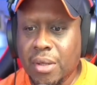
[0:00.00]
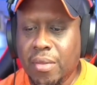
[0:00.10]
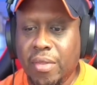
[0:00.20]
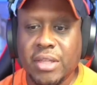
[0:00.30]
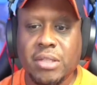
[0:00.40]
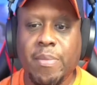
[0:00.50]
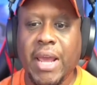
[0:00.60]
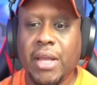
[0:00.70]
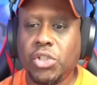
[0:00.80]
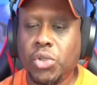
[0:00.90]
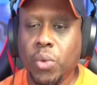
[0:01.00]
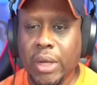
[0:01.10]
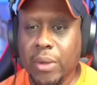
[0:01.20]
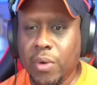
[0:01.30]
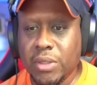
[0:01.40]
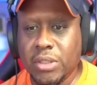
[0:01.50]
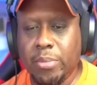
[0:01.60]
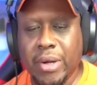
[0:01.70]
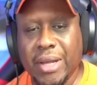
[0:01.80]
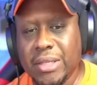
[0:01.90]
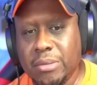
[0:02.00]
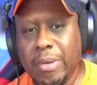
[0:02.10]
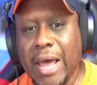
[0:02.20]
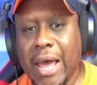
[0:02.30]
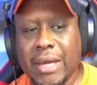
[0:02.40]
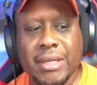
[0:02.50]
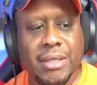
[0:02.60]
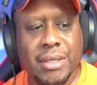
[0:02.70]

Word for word: This man truly wants to bring us back